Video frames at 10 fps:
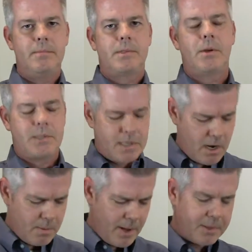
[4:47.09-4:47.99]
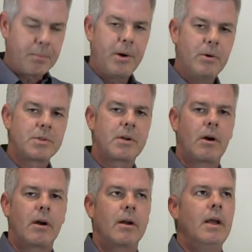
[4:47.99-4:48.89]
So it's not about the
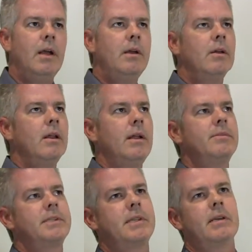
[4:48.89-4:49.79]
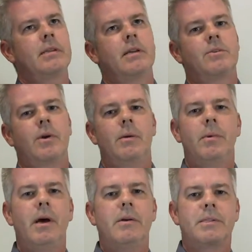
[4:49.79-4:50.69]
postcard. You know, a lot of us think that direct
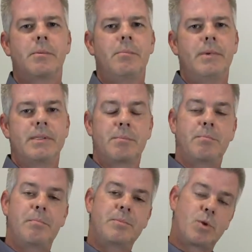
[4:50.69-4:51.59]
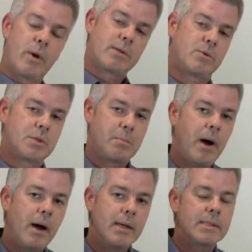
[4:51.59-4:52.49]
mail is direct
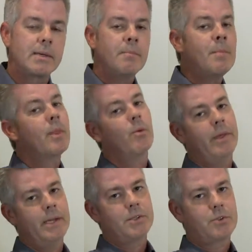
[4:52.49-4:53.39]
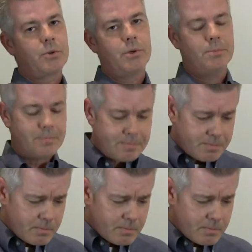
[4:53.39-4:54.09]
response. Well, that's true.